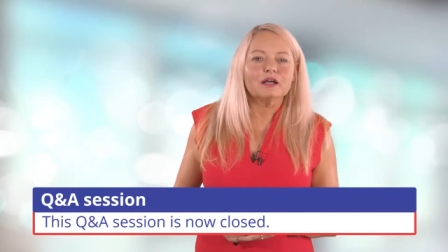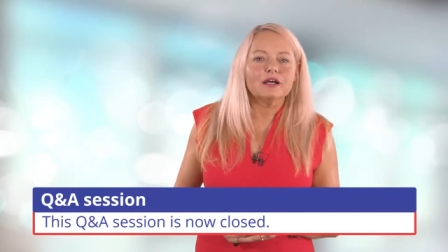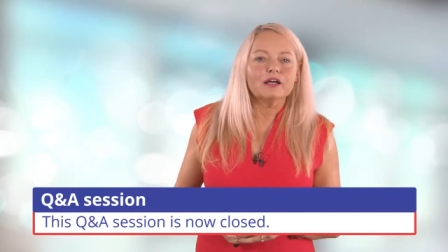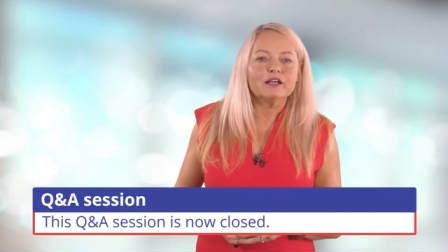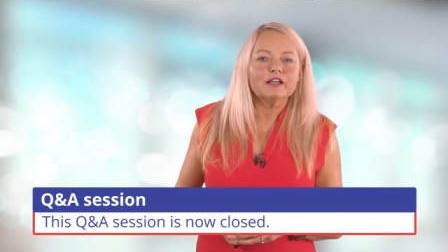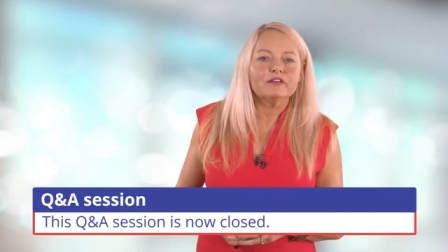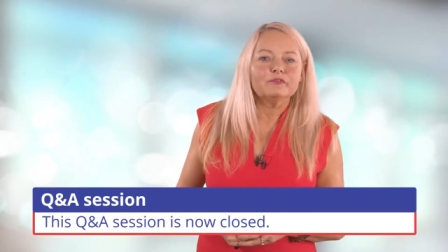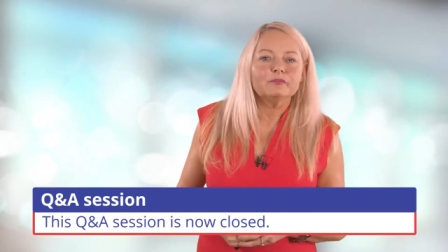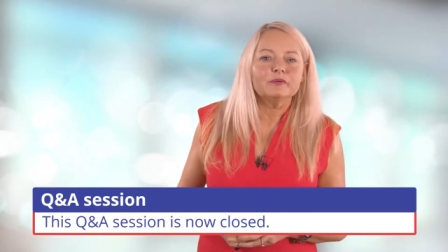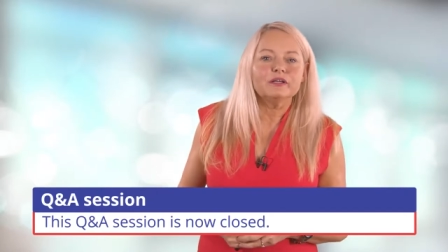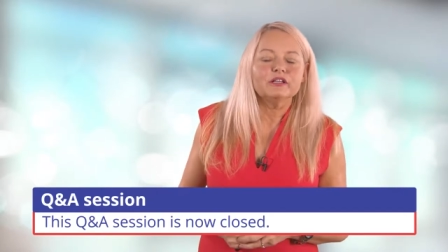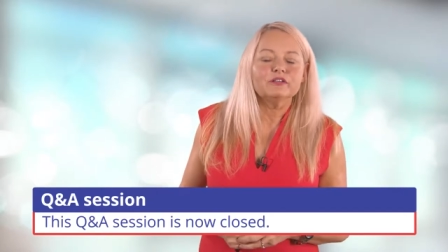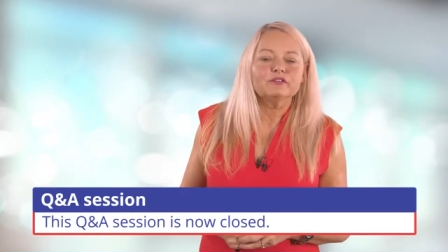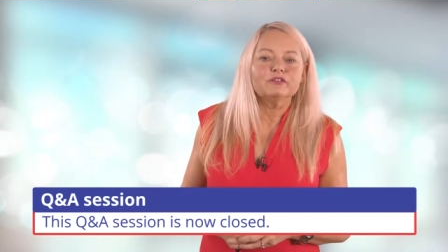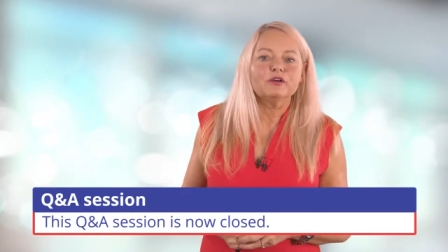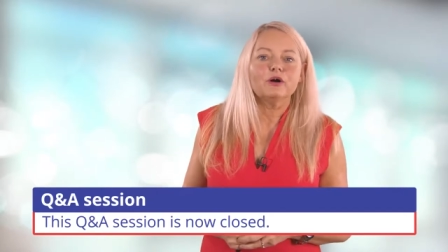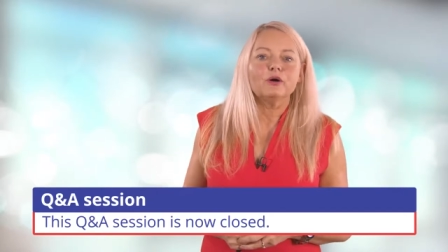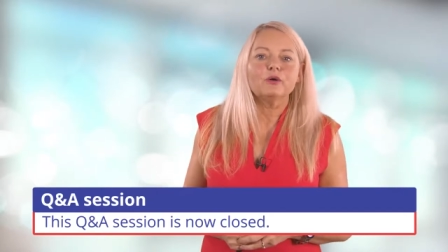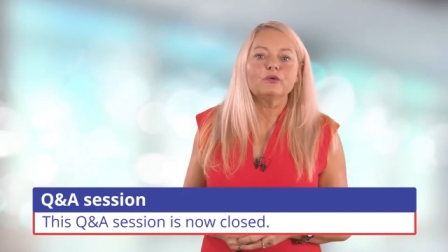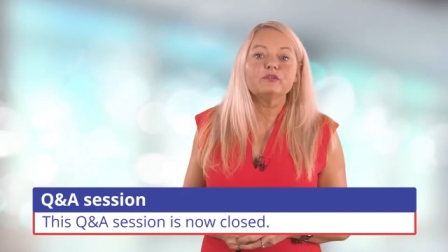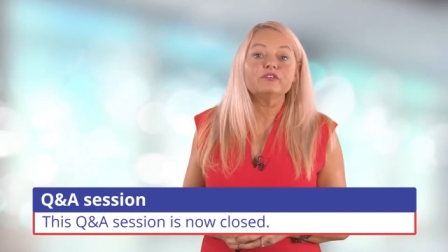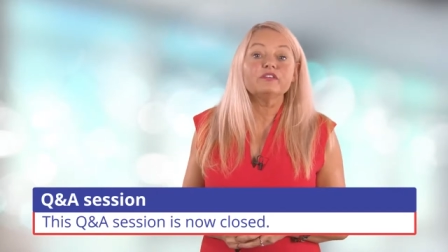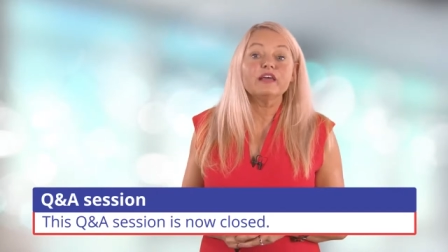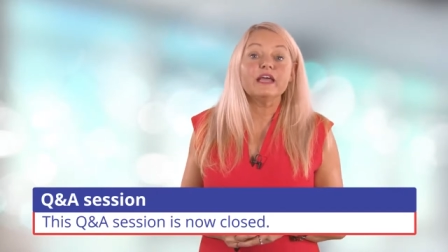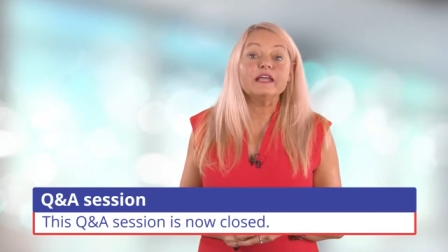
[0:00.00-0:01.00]
I have been
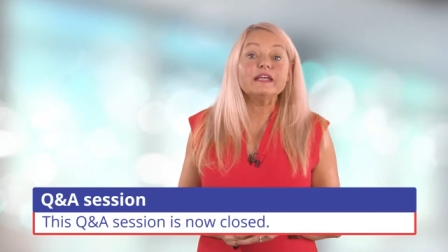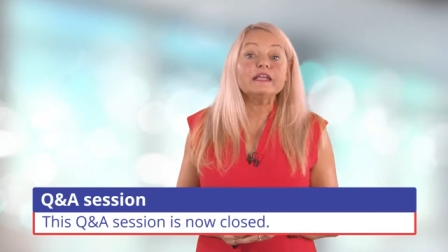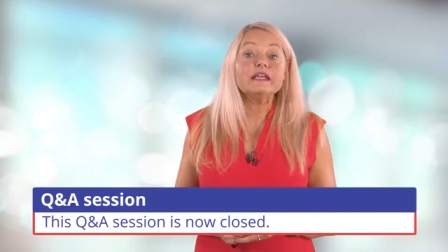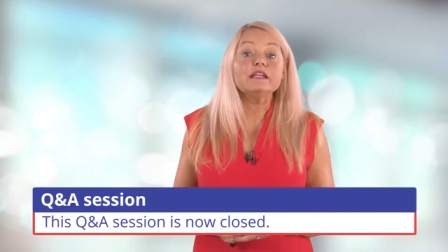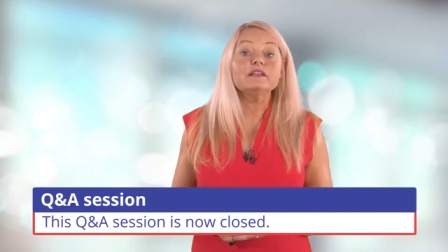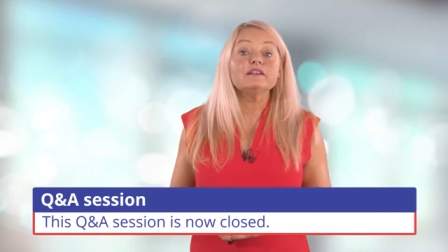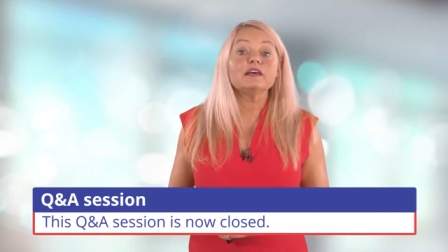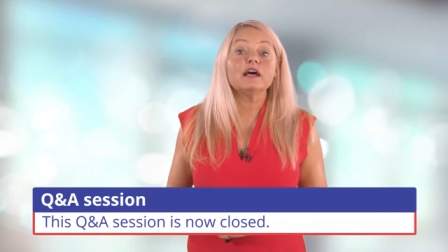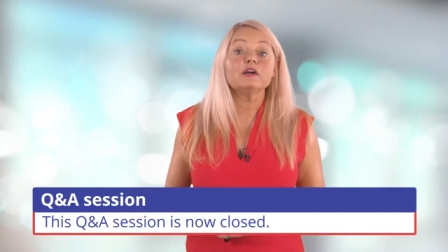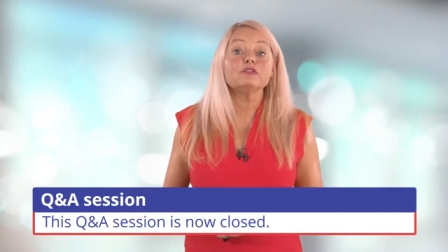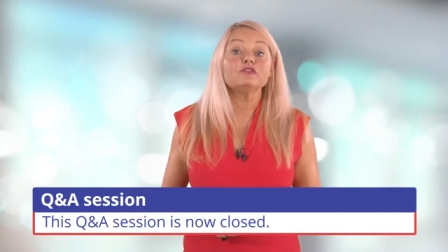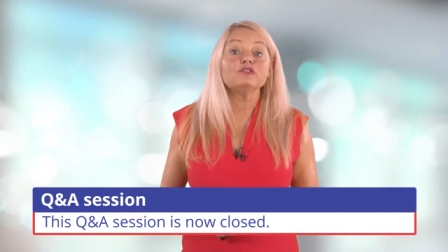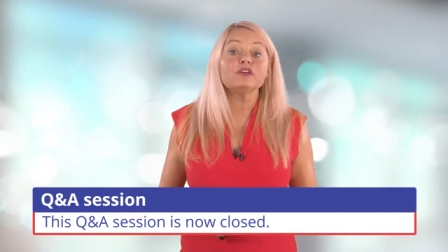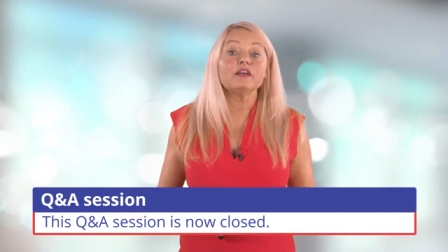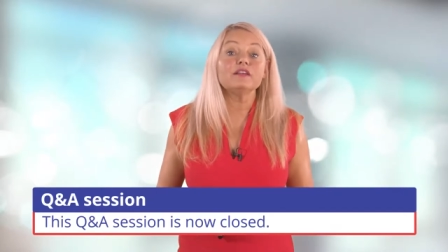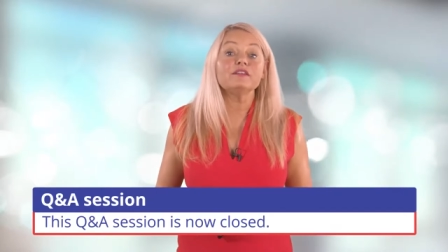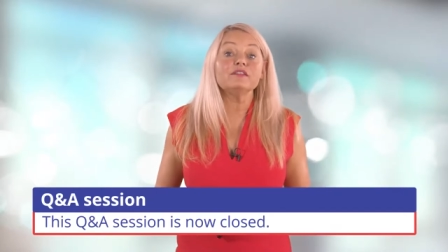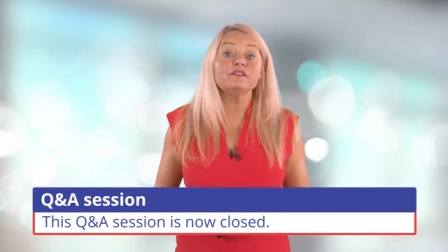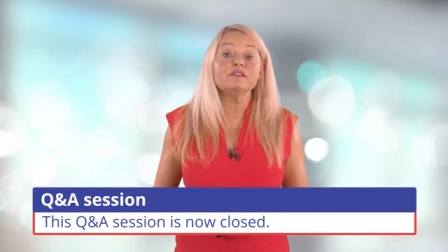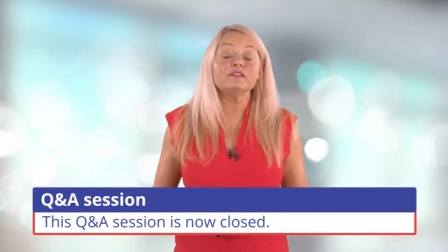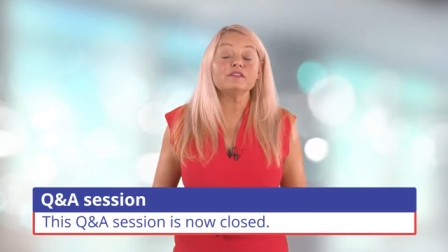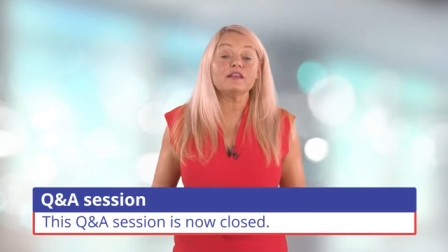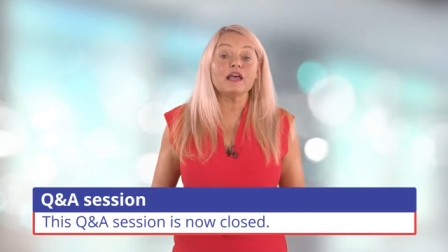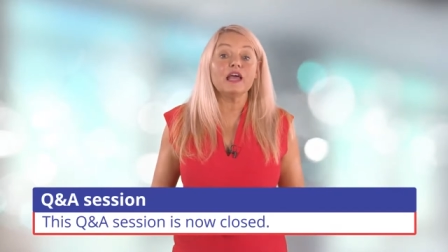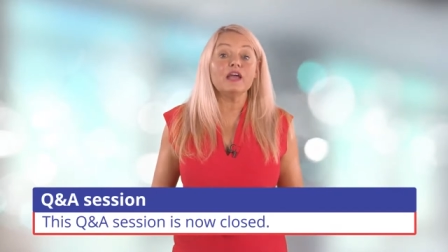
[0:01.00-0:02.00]
told taking down
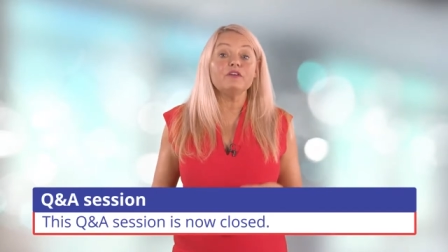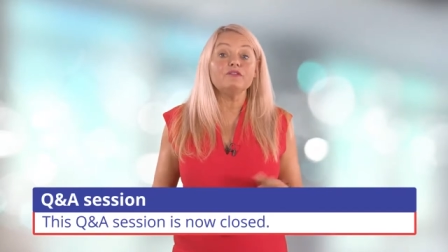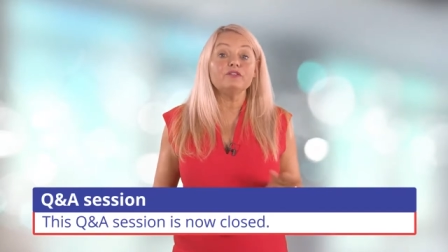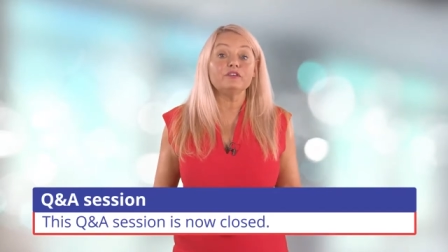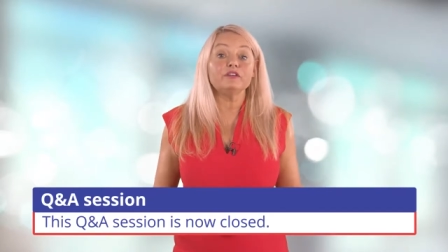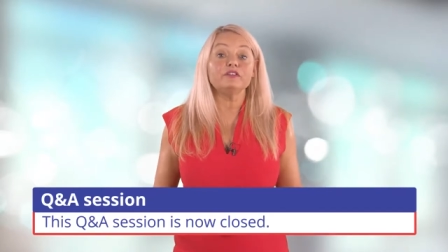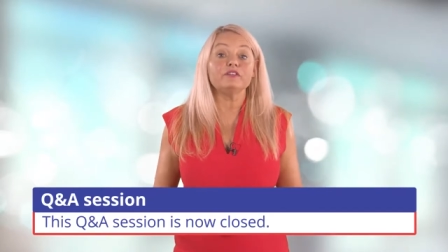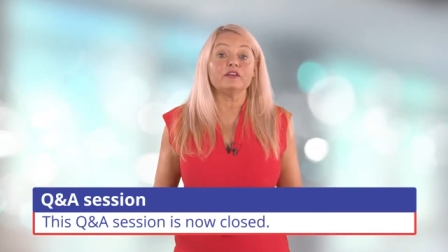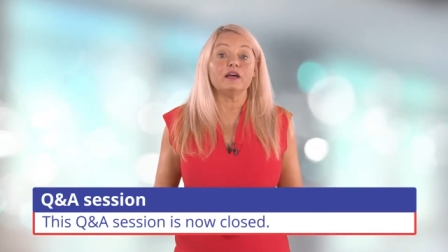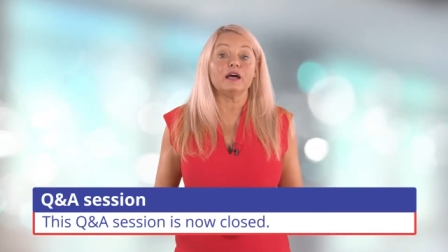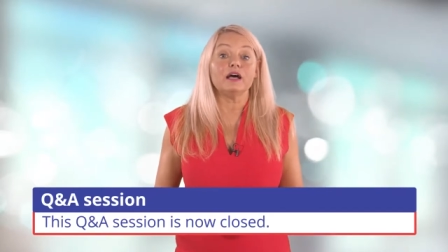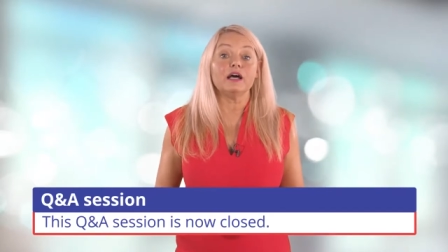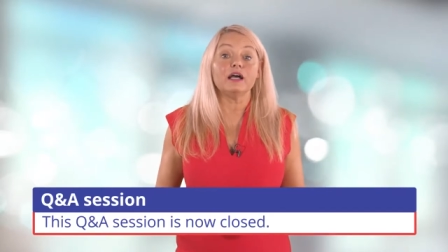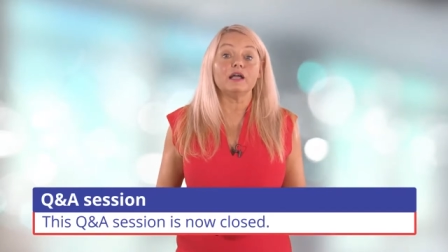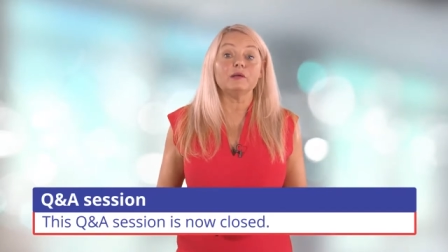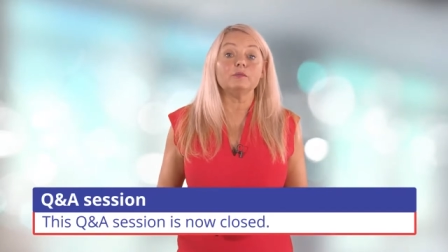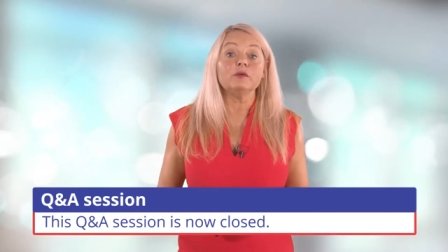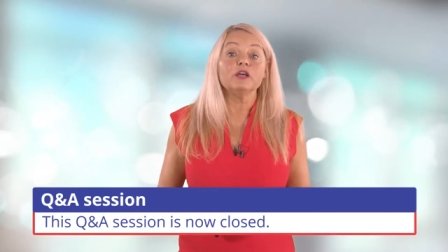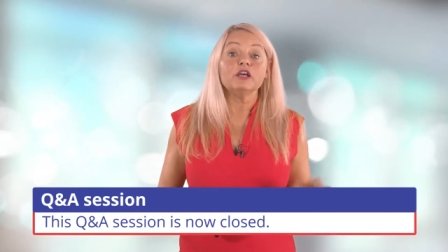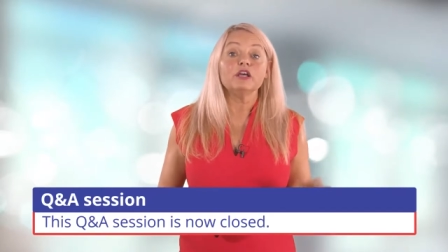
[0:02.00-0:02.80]
dressings every time